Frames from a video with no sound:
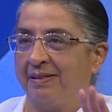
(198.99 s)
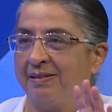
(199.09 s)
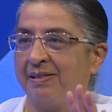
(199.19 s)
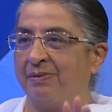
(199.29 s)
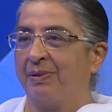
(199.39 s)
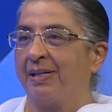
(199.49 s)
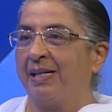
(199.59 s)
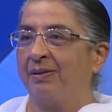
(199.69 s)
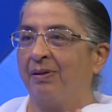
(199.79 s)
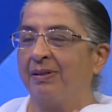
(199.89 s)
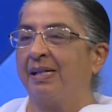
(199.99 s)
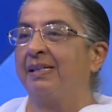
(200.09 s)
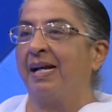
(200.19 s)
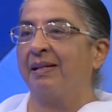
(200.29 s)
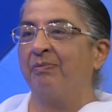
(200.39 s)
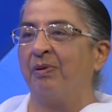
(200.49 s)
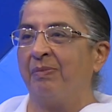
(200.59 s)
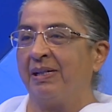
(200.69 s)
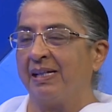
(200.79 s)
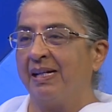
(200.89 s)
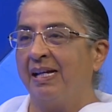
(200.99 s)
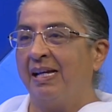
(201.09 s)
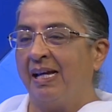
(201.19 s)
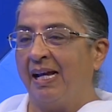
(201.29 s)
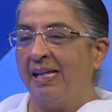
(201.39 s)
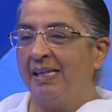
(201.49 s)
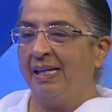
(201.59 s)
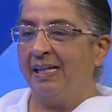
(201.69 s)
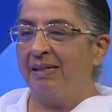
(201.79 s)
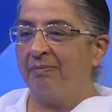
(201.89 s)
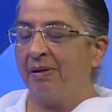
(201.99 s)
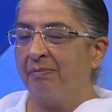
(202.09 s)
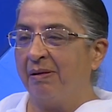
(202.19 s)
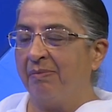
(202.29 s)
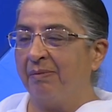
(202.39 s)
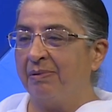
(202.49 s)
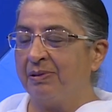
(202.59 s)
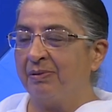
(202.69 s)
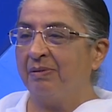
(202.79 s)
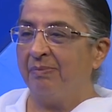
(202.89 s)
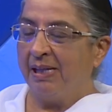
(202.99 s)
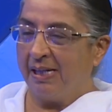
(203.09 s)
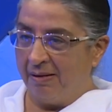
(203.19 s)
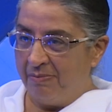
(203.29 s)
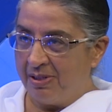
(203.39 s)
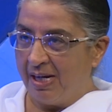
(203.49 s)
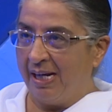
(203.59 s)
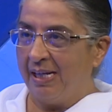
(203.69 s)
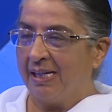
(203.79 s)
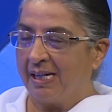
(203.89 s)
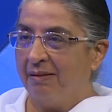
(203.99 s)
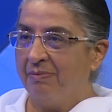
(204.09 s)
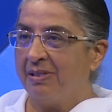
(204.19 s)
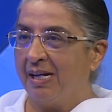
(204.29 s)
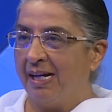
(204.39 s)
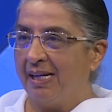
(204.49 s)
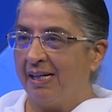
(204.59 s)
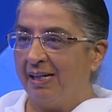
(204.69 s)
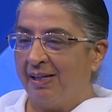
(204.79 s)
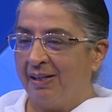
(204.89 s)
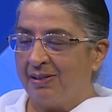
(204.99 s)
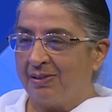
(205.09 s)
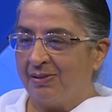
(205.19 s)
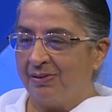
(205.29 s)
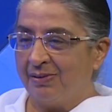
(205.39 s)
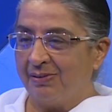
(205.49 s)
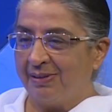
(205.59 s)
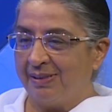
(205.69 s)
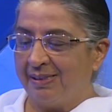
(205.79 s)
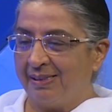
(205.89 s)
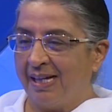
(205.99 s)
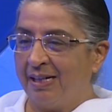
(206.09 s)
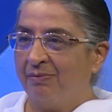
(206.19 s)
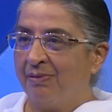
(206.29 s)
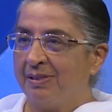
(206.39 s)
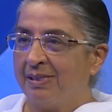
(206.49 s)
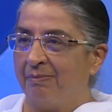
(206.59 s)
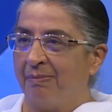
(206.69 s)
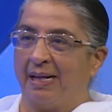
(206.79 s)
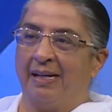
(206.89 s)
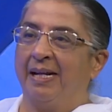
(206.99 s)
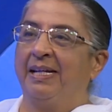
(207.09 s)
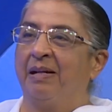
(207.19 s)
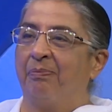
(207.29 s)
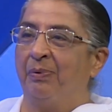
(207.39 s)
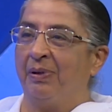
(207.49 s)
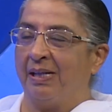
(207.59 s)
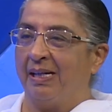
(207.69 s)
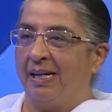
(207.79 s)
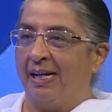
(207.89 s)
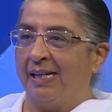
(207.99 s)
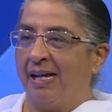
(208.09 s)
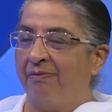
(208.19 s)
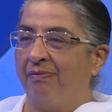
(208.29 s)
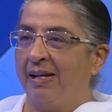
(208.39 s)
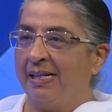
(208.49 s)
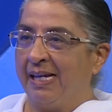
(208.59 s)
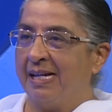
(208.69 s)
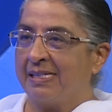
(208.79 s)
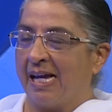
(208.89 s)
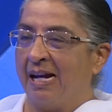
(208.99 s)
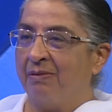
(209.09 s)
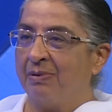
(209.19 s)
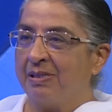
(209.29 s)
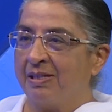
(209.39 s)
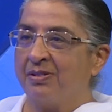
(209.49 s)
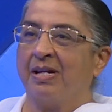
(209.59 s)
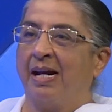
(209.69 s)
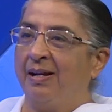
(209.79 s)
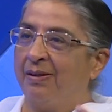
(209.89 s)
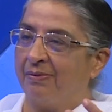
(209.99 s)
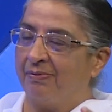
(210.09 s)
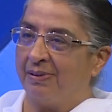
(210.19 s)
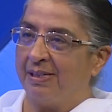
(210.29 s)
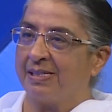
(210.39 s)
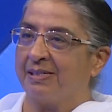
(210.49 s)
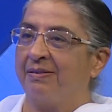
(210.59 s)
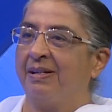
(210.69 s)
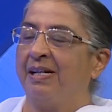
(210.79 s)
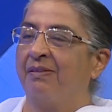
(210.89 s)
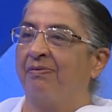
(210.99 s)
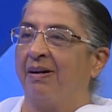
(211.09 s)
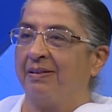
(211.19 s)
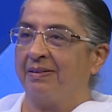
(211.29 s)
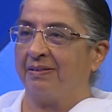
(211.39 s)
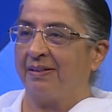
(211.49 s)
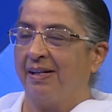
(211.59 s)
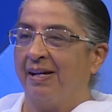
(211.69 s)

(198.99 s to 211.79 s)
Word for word: This is what I thought at that moment. And then Brahma Baba told me, Come, child, come, child. So that was a magnetic pull. And I felt, Yes, I was a child of this real father.